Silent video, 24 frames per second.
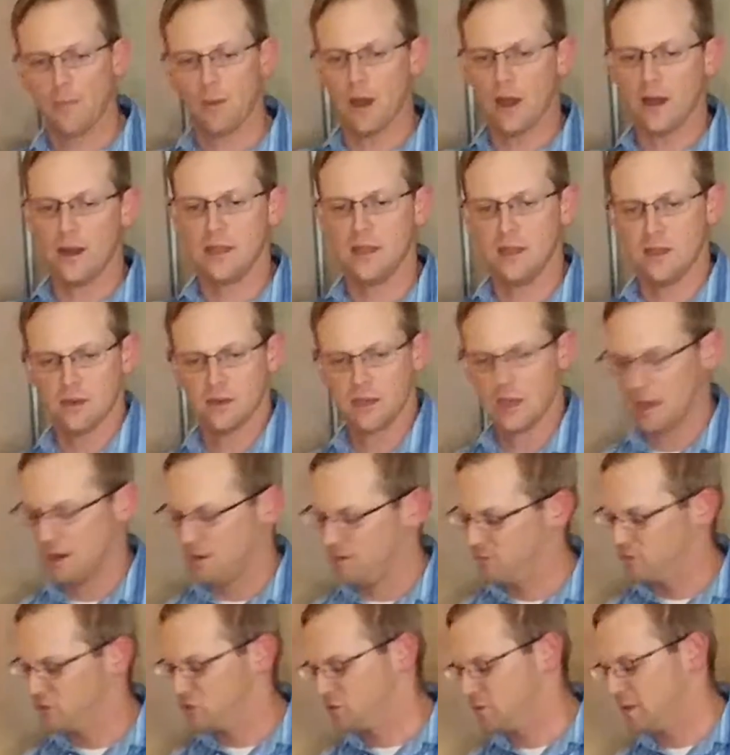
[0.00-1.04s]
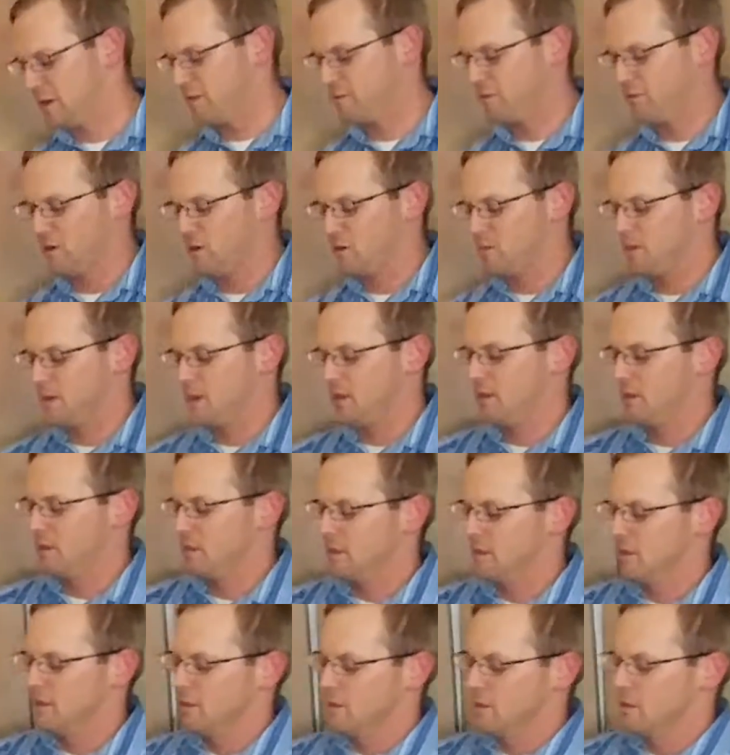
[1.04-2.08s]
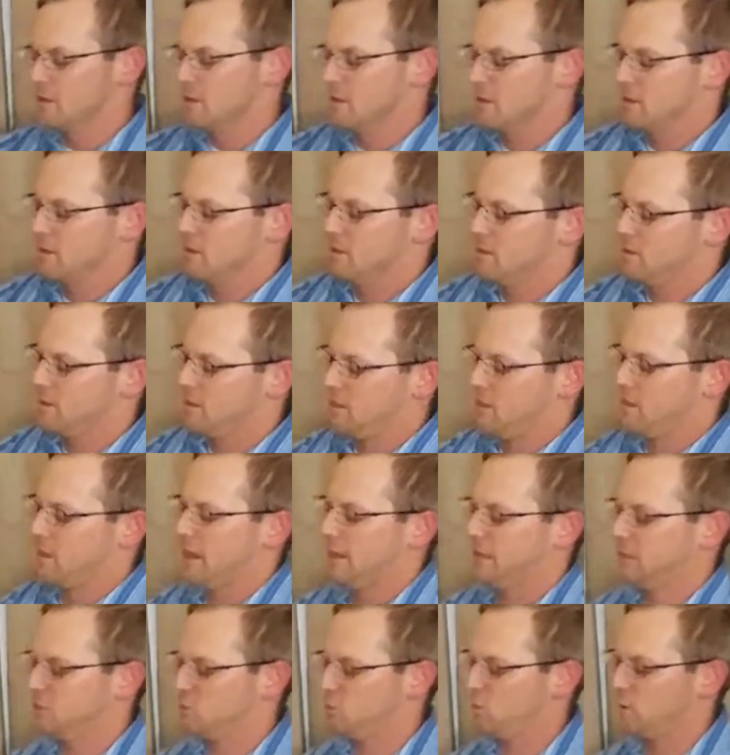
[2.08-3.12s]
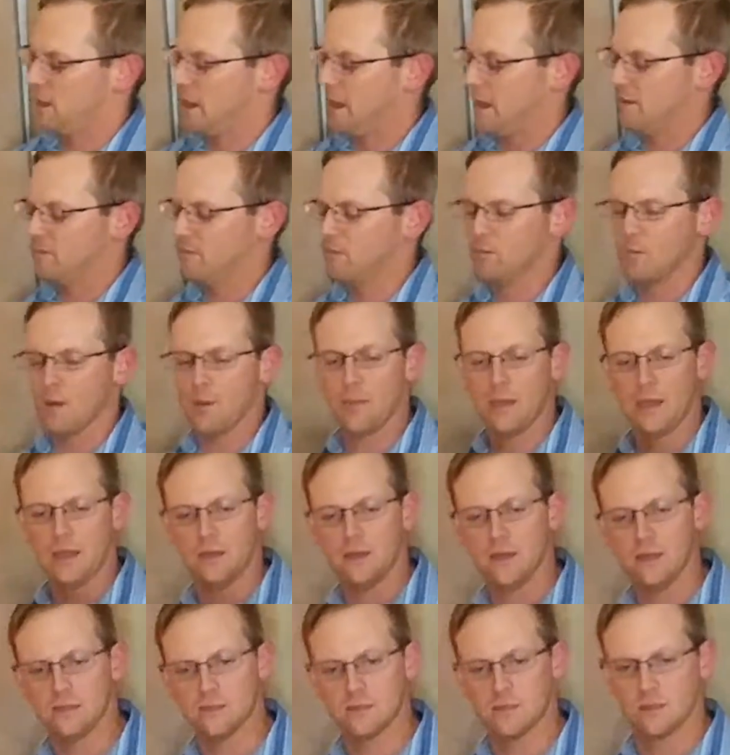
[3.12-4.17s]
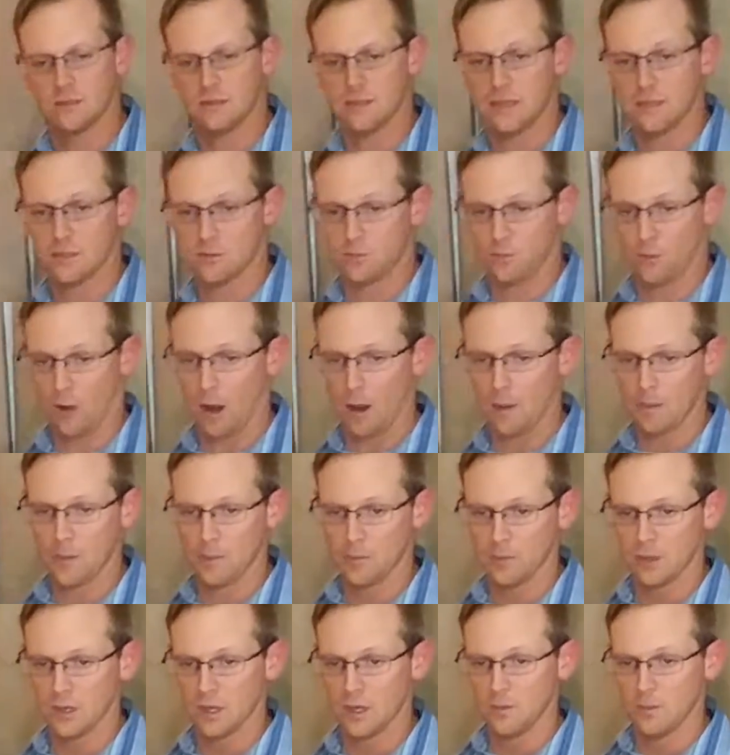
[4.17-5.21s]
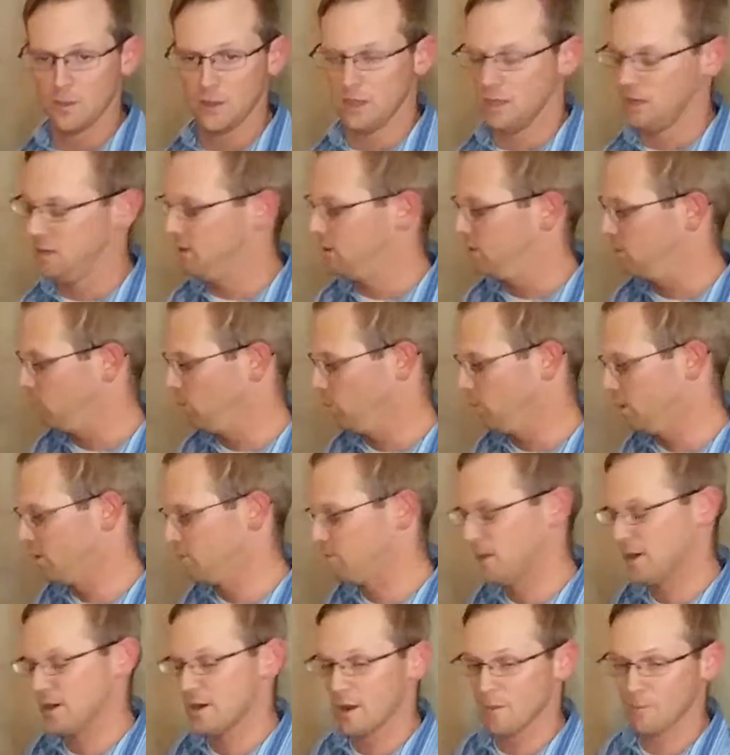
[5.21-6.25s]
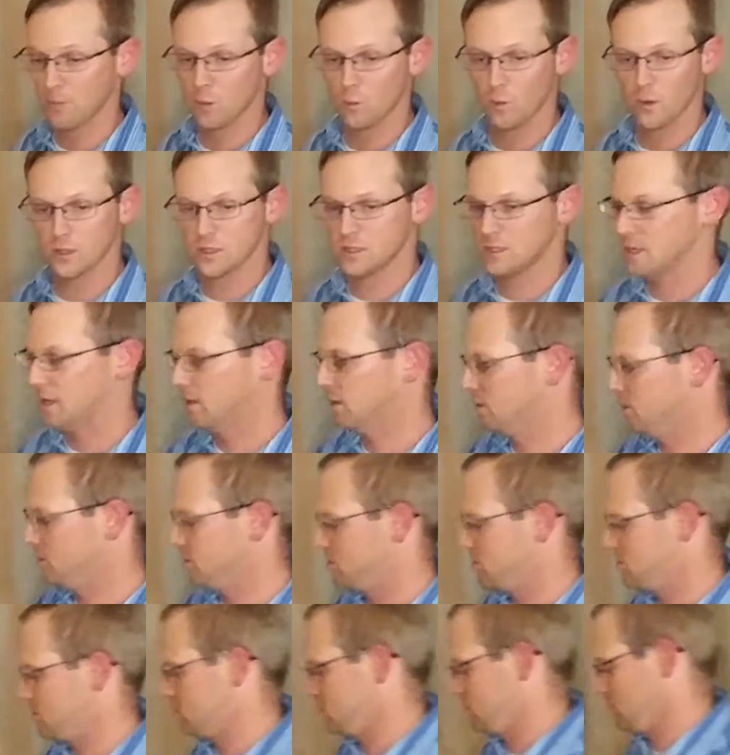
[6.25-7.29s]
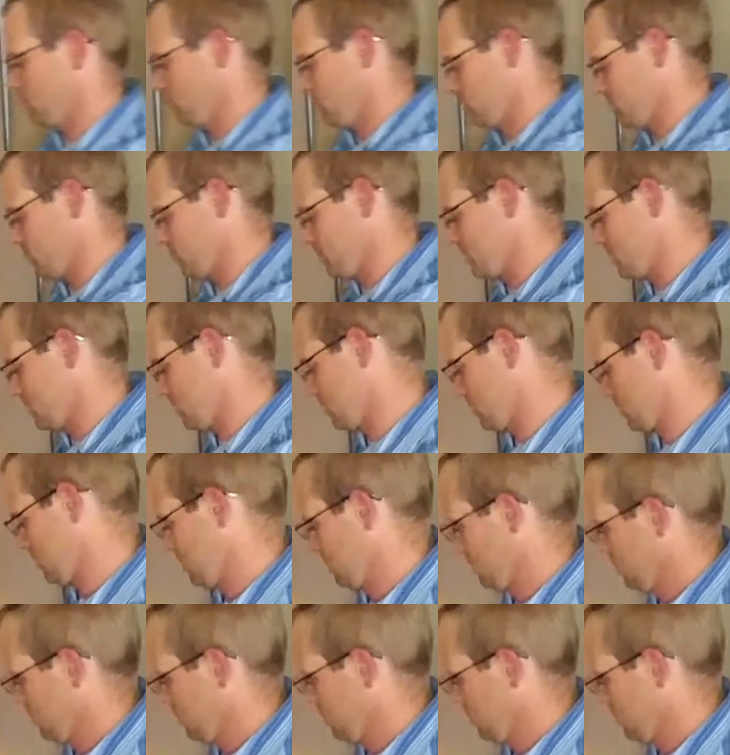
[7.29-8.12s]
my body and kind of just right in front of me, that's where I have all my Band-Aids, because that's probably going to be one of my #1 sellers, so to speak.